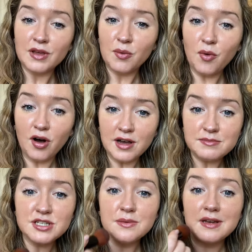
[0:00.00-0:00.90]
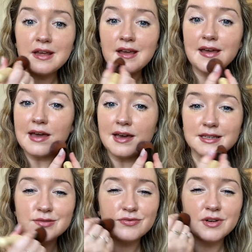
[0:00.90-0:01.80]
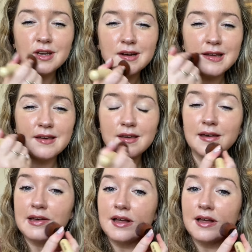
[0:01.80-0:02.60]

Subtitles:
What I'm doing here is really